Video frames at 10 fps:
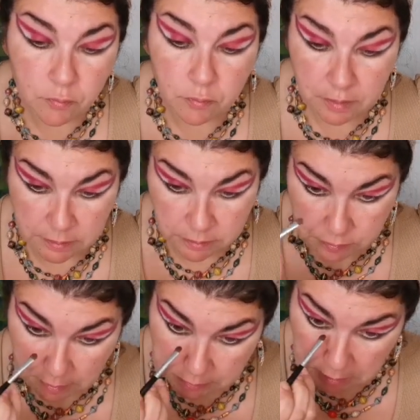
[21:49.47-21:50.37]
boom, and
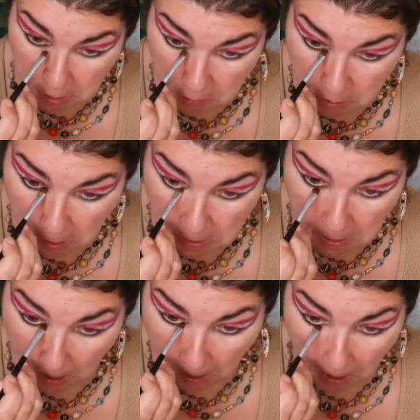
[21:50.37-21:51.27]
it's right there,
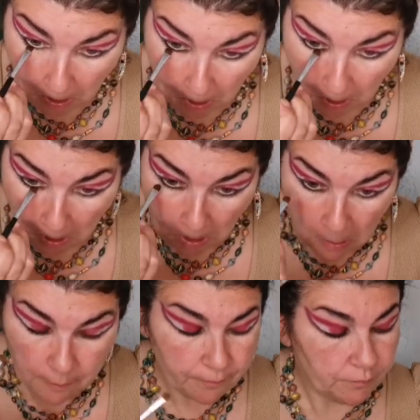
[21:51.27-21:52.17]
right?
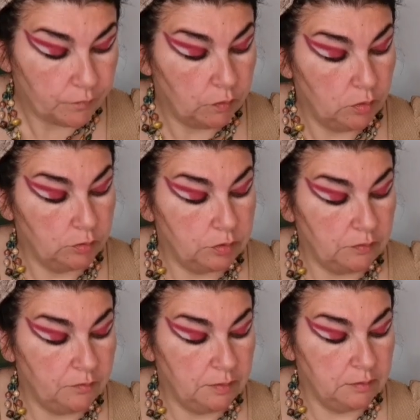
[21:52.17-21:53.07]
Not
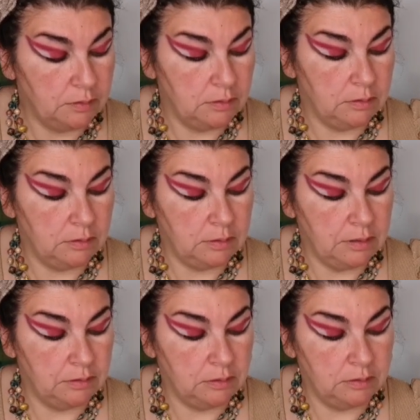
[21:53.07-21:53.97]
even
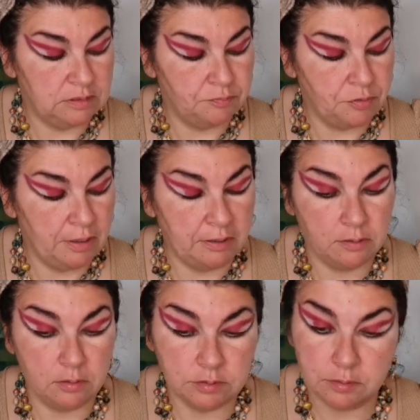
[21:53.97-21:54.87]
any
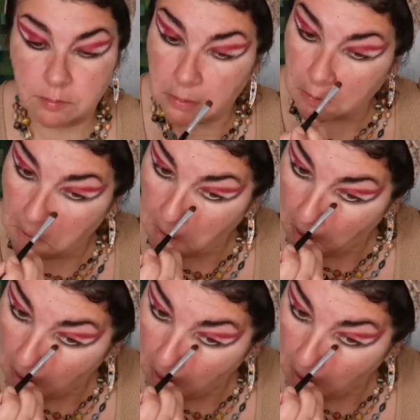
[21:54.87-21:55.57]
spraying or something.